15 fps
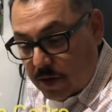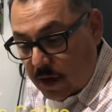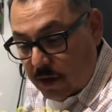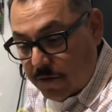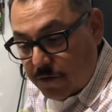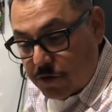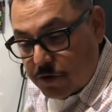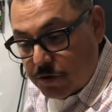thank you
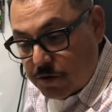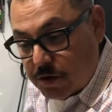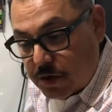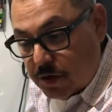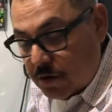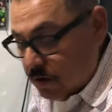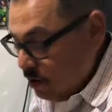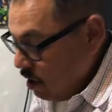for choosing
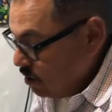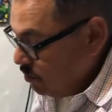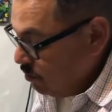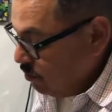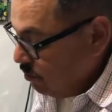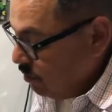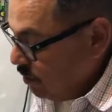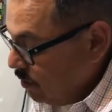cross
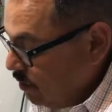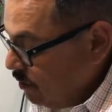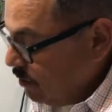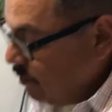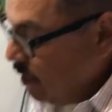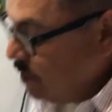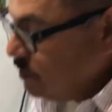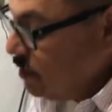tour.
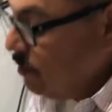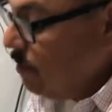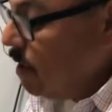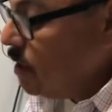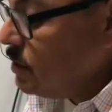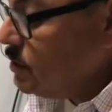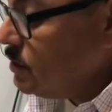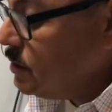Nice little
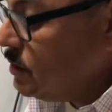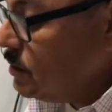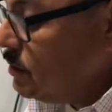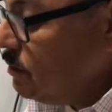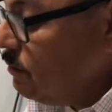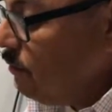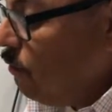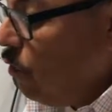box,
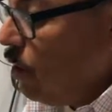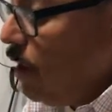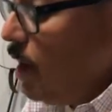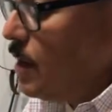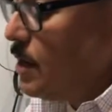4K